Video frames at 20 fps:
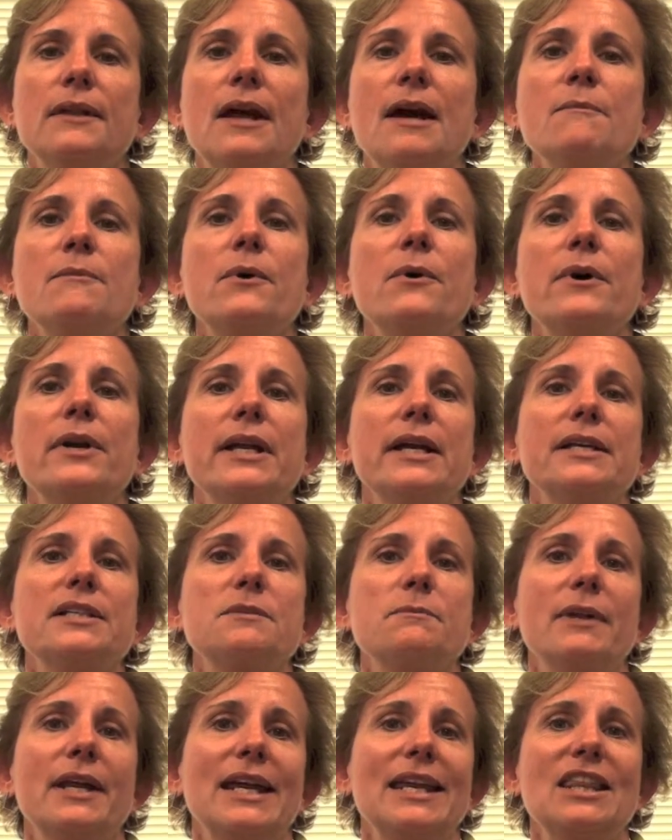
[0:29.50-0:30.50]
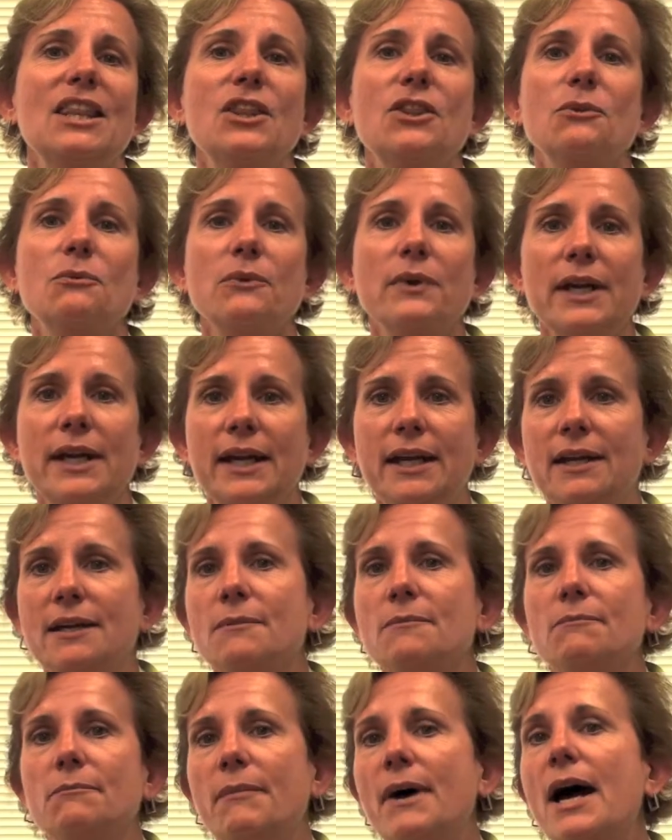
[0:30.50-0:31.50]
I'm going to explain 3
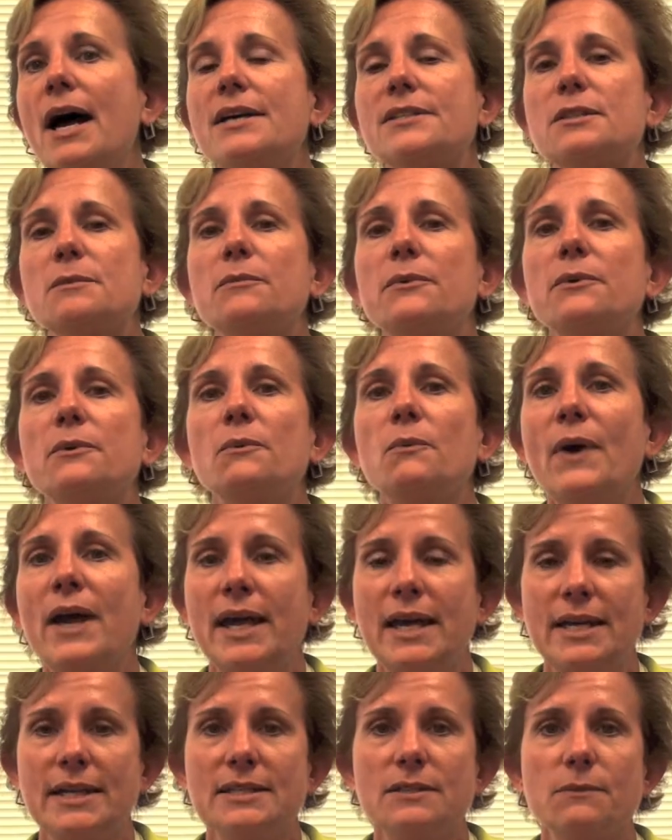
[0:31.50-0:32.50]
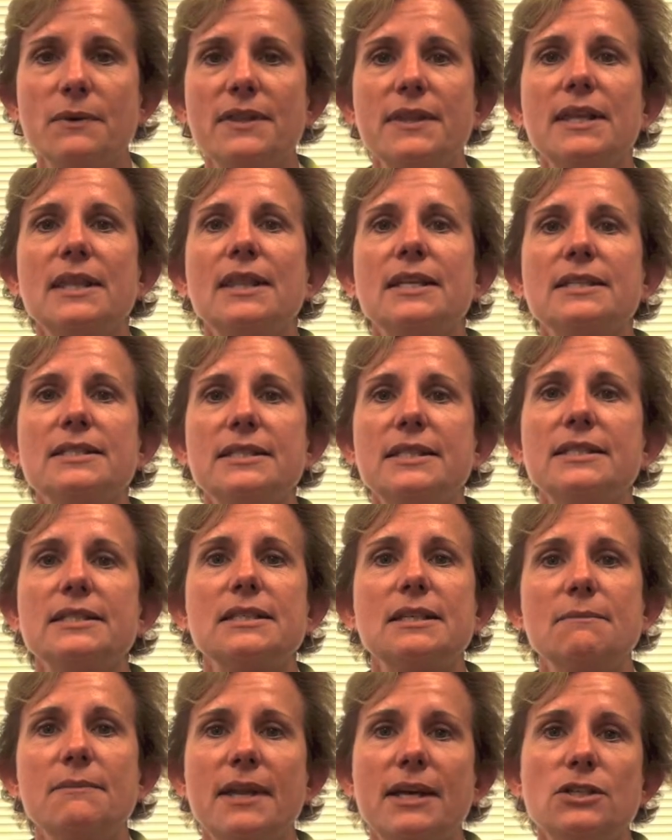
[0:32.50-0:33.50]
possible ways within the
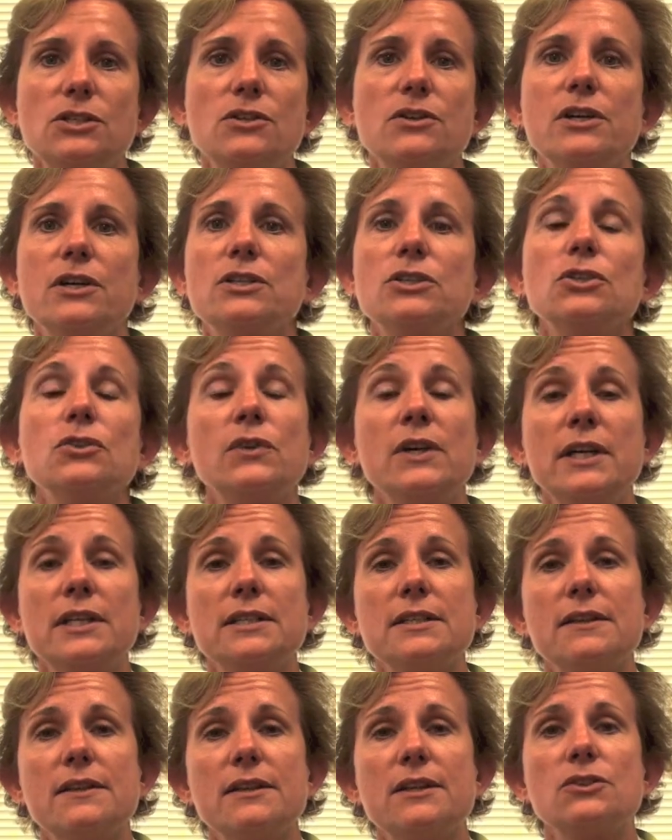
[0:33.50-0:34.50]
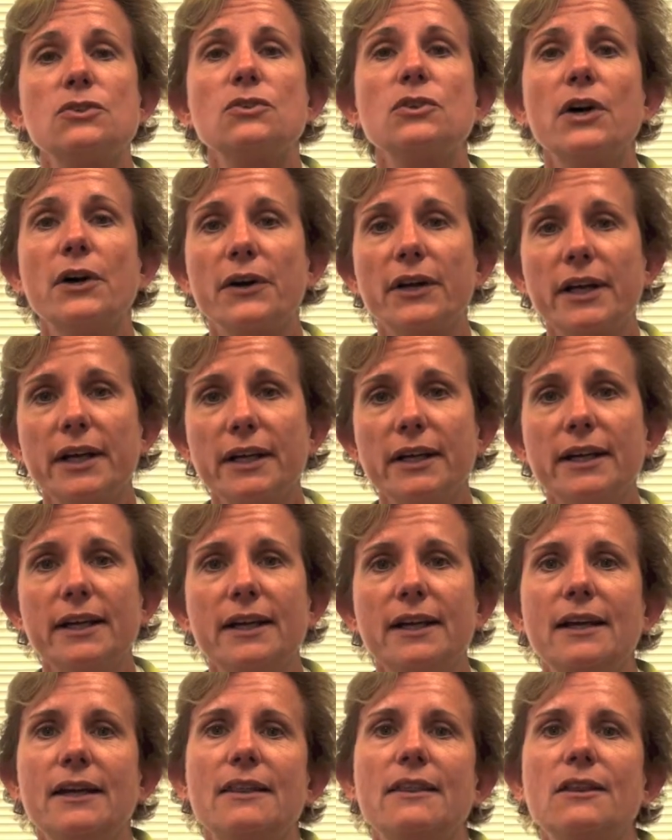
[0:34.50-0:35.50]
system that you could treat the trunk.
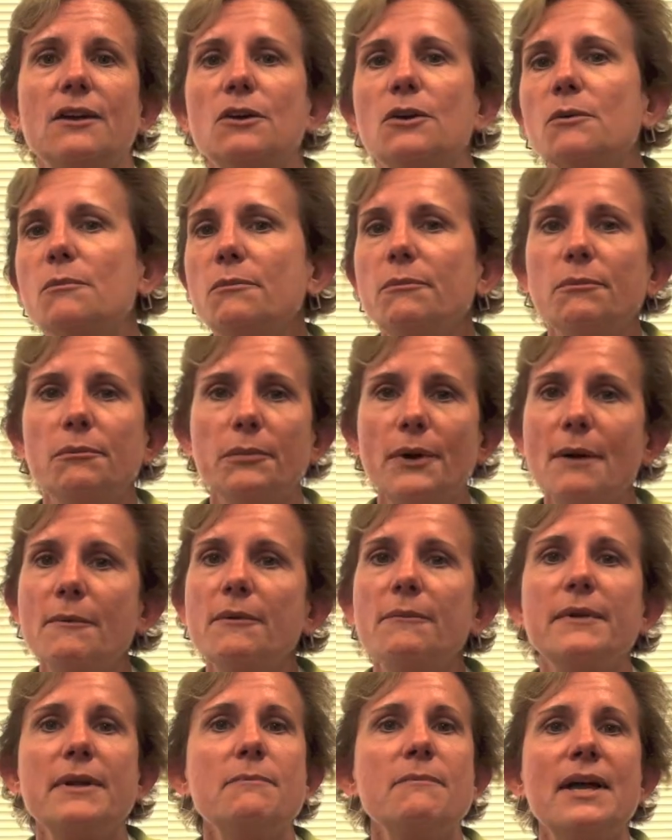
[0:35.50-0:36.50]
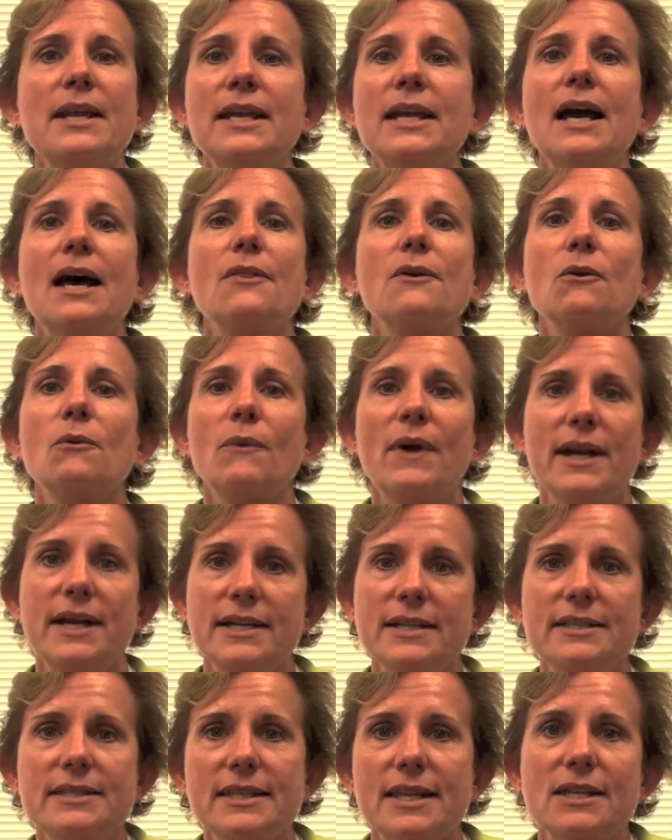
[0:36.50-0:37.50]
There are probably many other
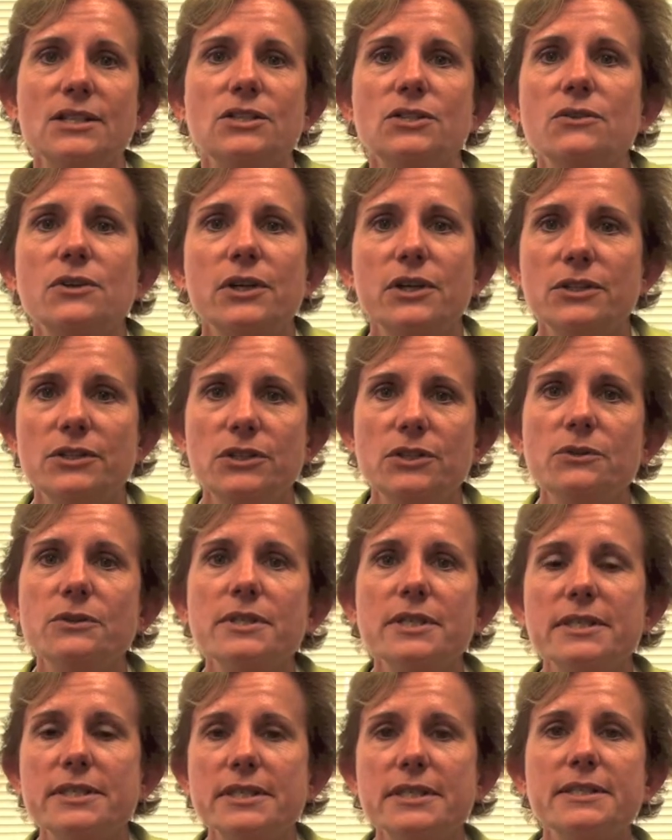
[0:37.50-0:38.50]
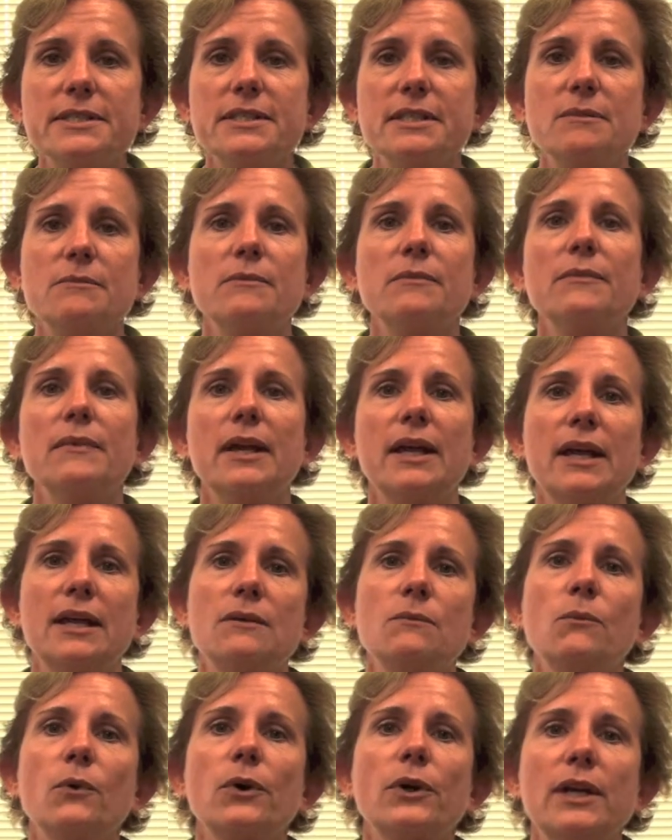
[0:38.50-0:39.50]
ways that you could use a system
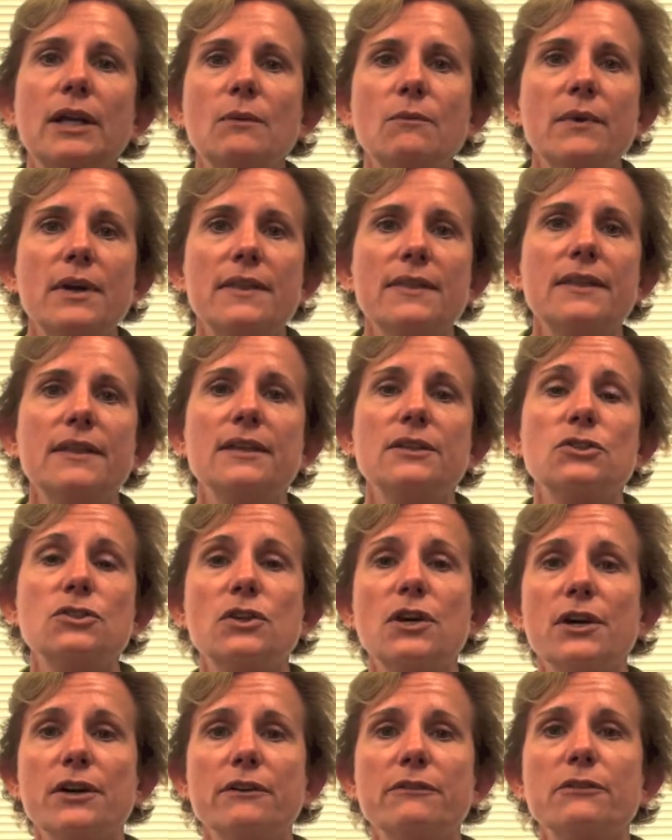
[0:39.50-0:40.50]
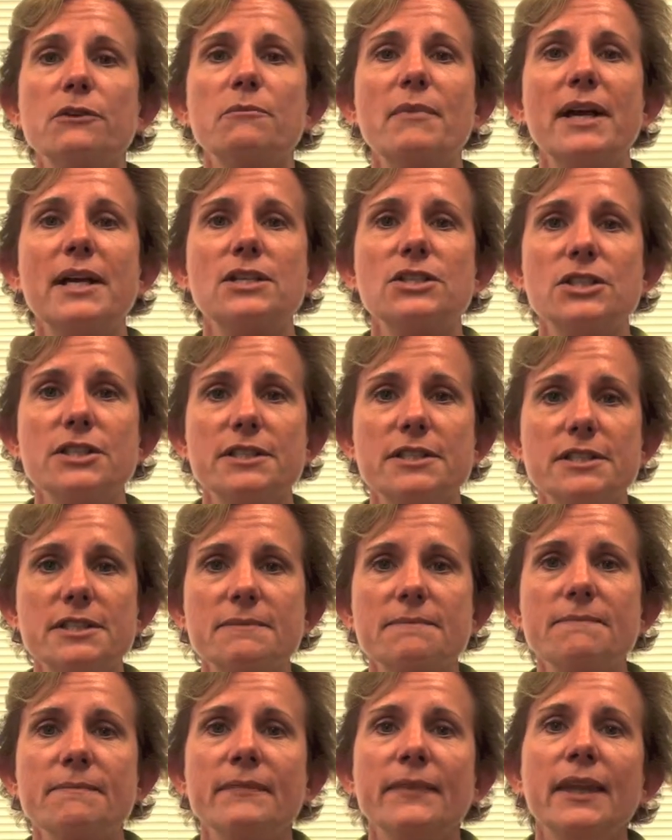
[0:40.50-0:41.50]
in working with the trunk for
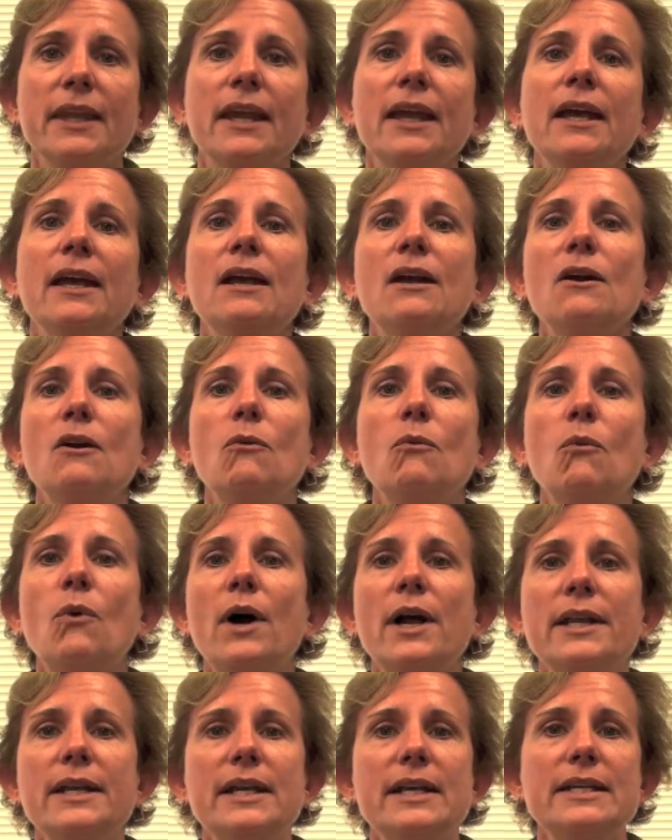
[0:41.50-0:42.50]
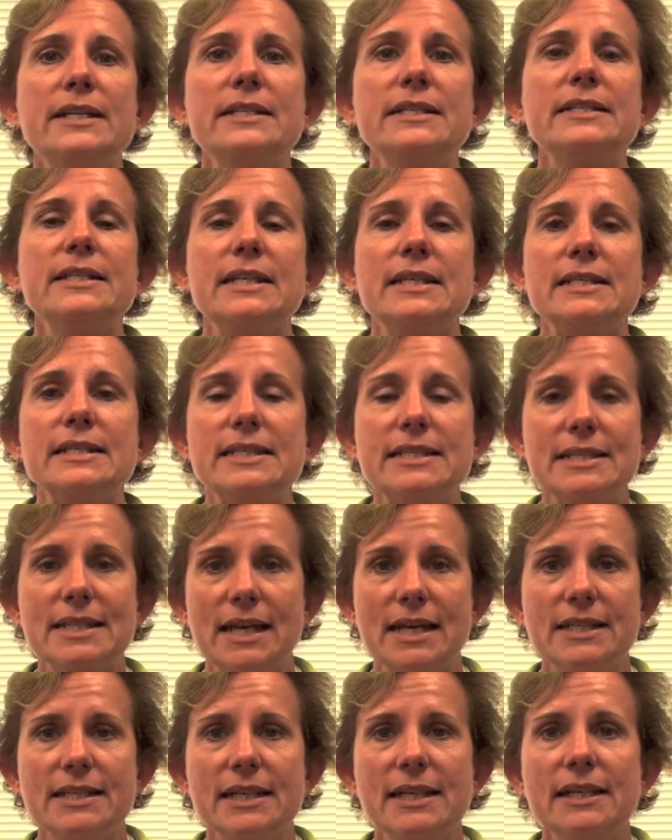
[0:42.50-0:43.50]
patients. One is in
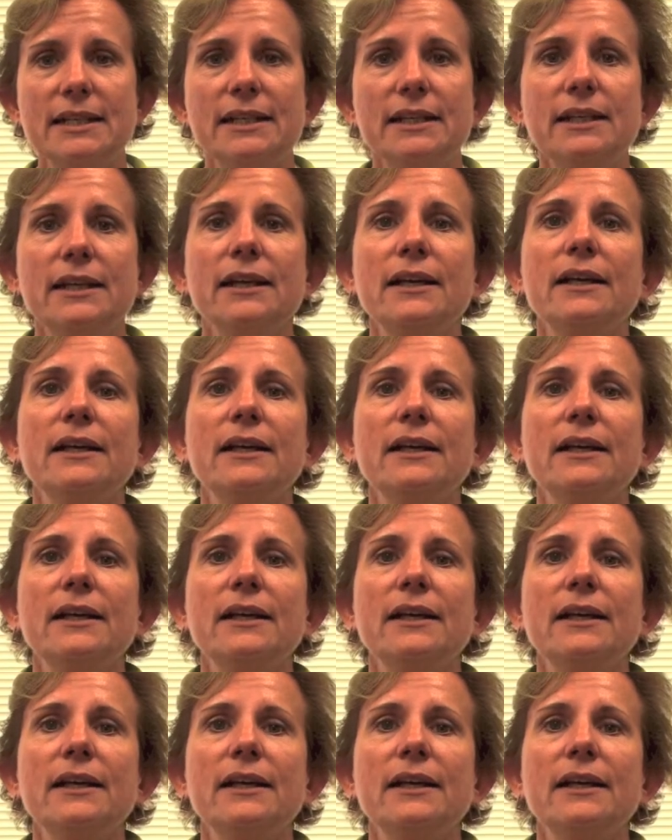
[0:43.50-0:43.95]
standing.